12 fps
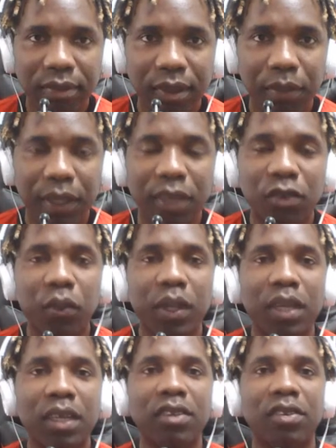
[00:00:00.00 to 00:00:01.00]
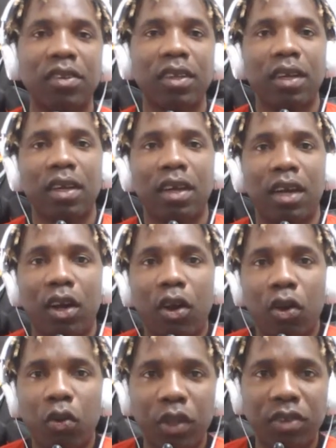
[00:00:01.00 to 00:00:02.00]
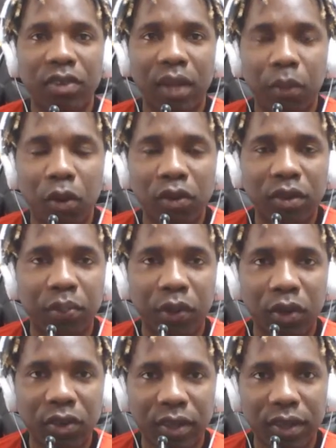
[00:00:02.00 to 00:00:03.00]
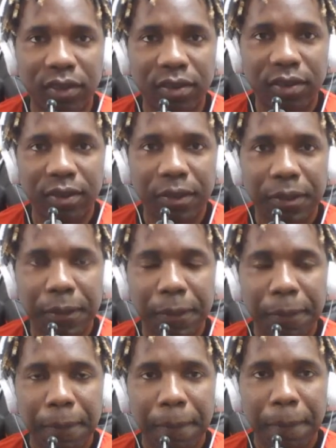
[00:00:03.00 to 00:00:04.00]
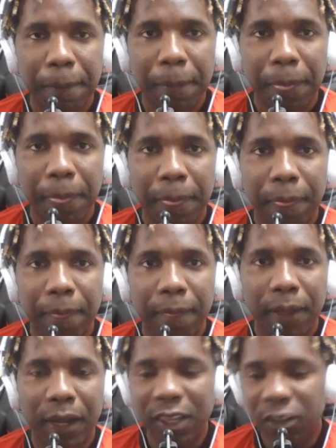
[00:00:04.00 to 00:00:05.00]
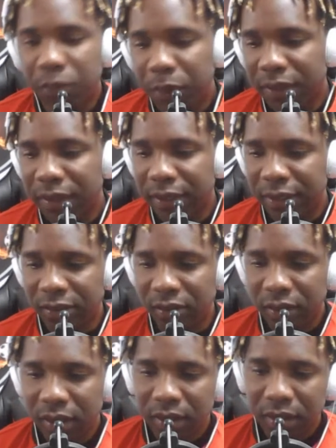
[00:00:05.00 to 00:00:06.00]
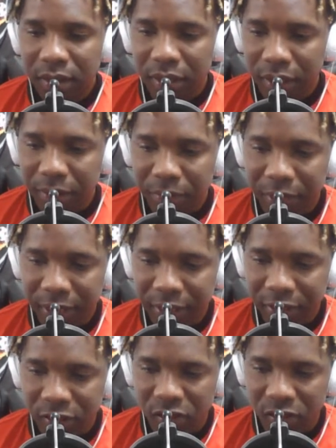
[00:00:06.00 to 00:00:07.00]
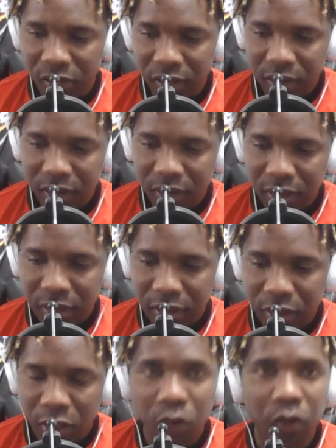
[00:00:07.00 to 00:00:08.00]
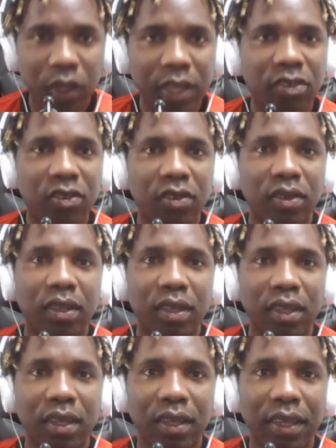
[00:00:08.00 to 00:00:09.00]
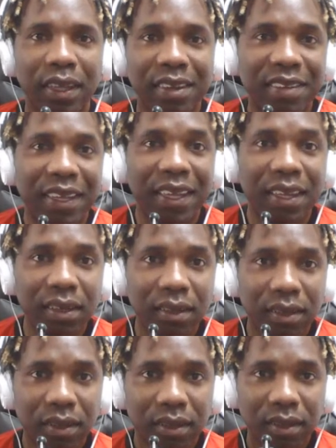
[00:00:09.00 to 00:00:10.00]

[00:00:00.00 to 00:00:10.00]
because winners are always about a process. And I speak to this because, it is in,